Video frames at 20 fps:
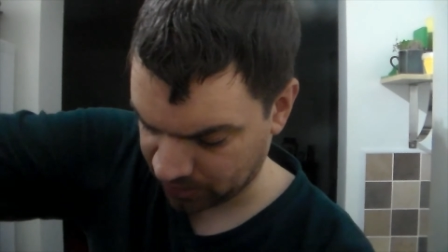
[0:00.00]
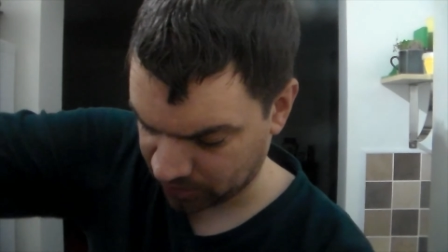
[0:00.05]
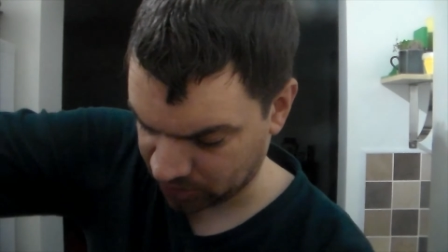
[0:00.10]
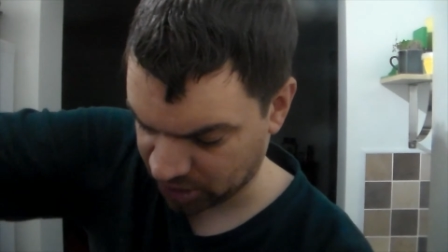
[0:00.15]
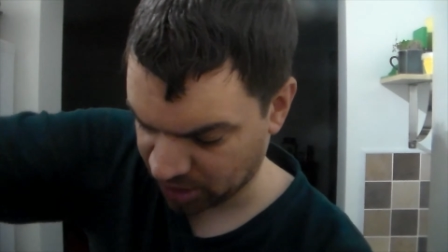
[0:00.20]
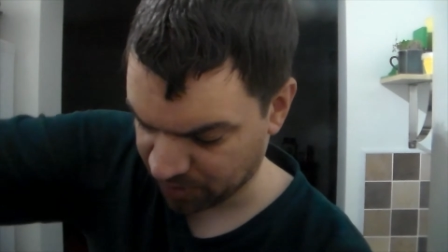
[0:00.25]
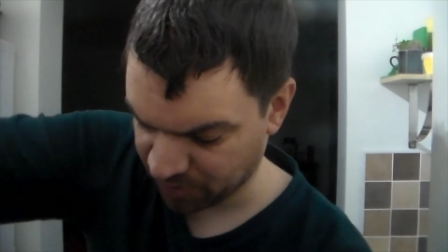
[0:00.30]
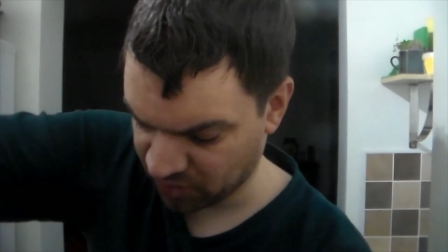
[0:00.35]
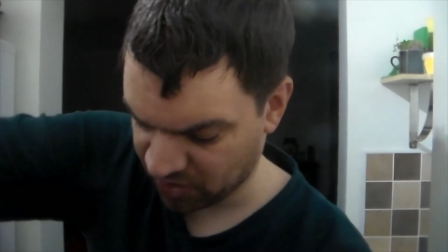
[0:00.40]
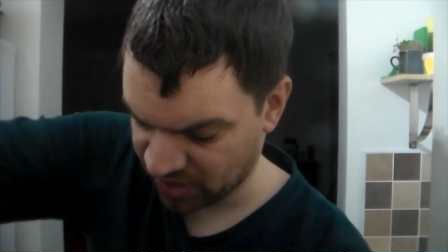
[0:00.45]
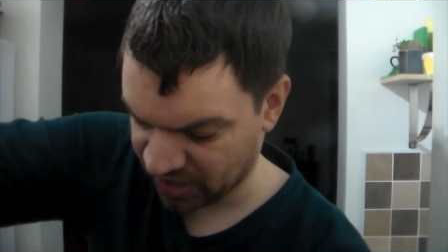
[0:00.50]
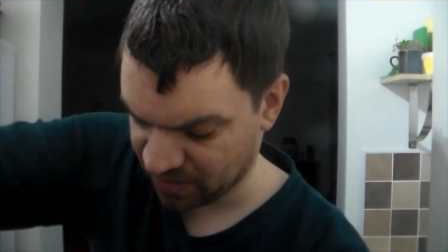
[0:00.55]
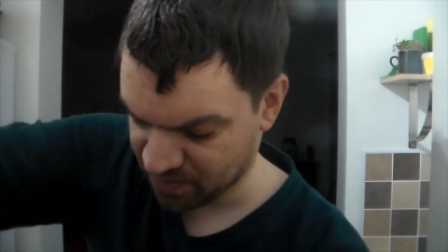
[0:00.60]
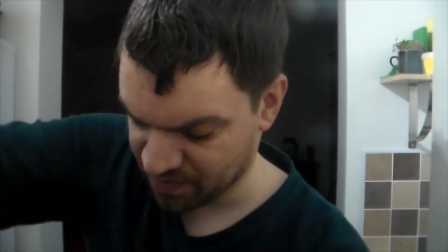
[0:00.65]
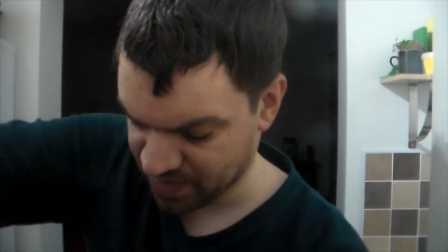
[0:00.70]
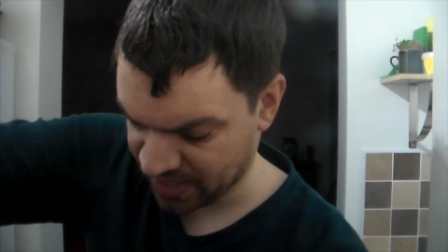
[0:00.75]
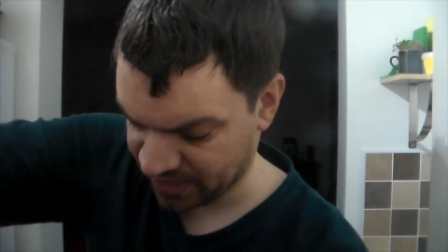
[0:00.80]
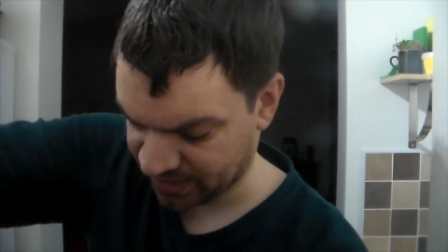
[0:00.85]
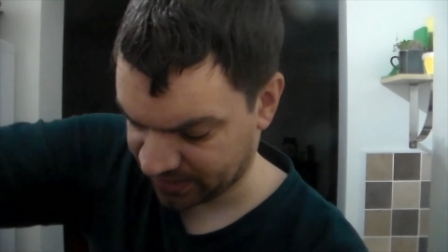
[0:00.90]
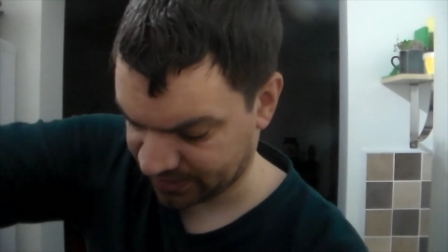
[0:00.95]
turmeric
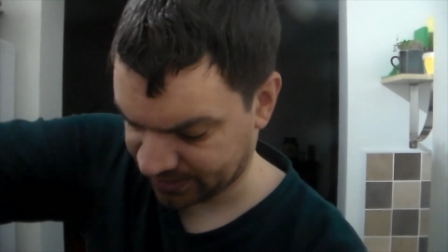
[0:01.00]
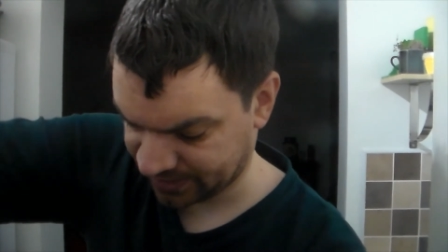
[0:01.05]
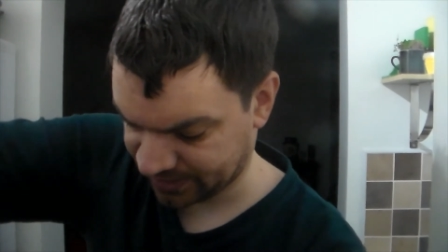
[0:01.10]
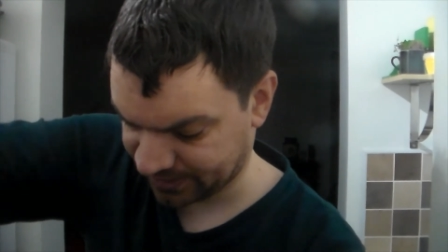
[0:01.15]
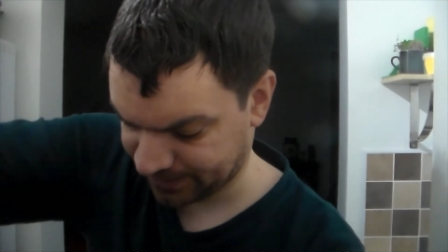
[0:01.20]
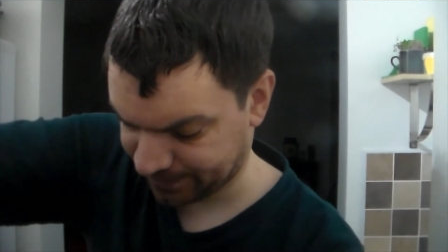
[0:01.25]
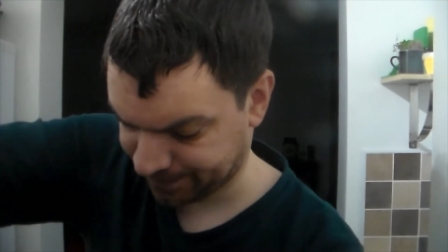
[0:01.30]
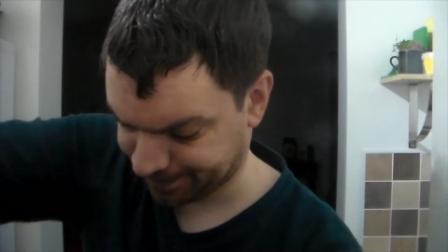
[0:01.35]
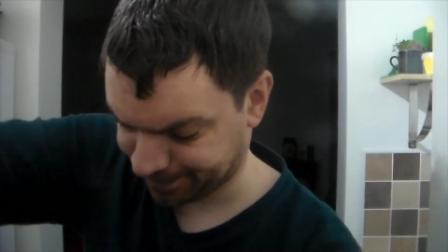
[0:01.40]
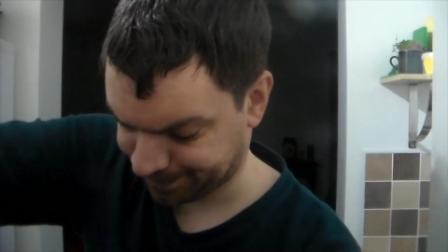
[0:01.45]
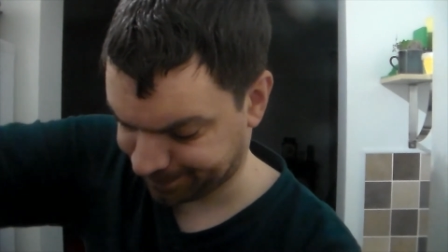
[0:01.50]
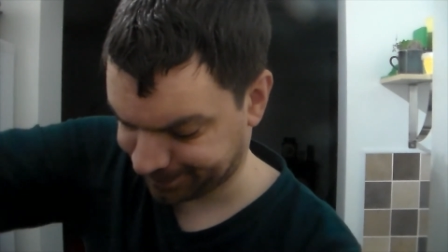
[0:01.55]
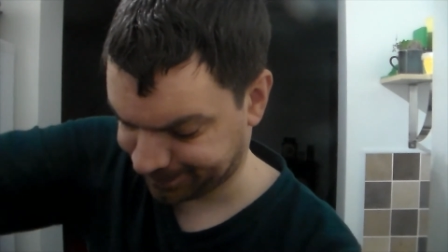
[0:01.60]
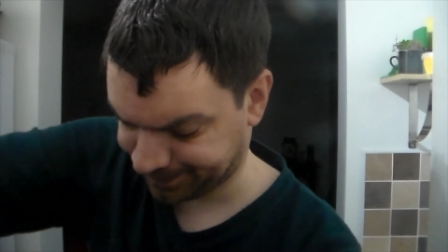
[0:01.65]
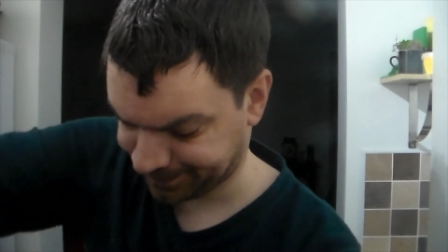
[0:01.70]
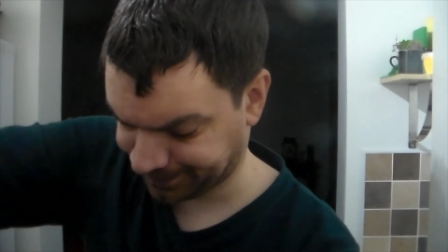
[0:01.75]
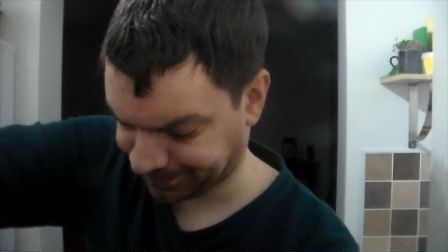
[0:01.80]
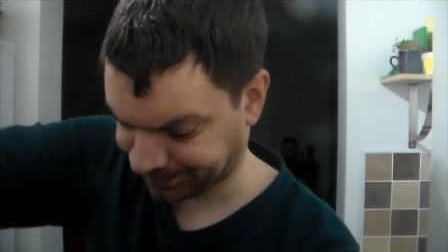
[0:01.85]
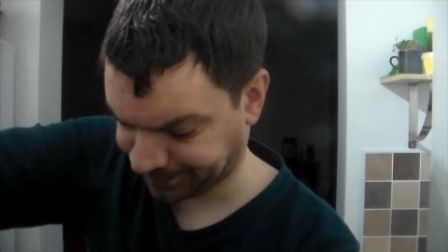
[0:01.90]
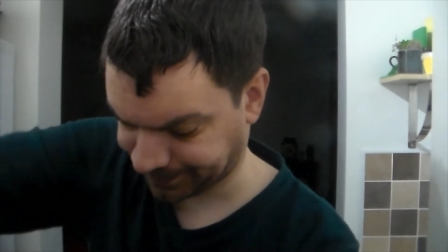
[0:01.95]

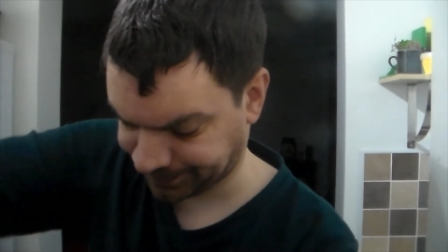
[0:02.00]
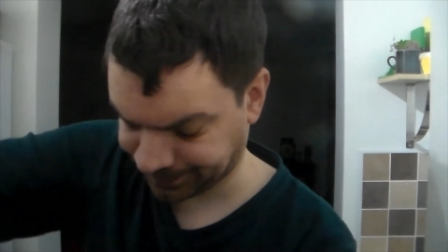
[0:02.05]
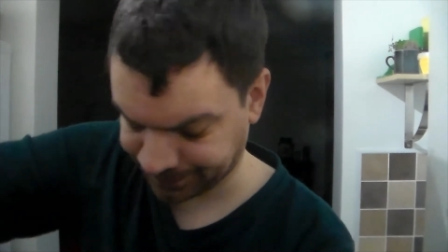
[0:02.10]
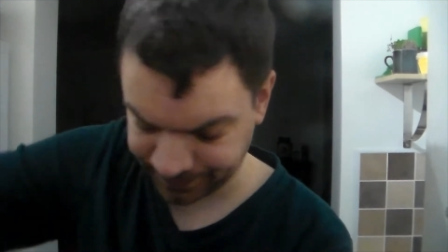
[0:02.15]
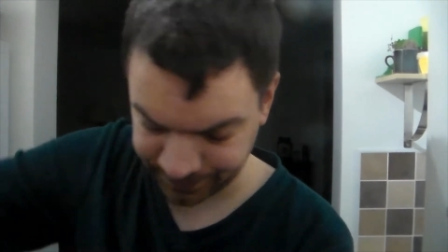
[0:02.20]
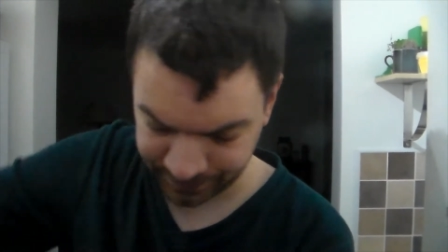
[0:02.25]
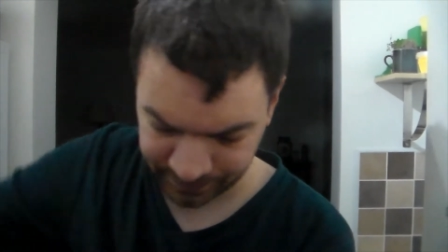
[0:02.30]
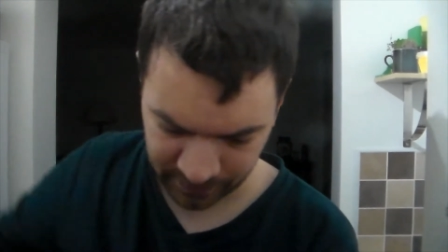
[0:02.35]
mix.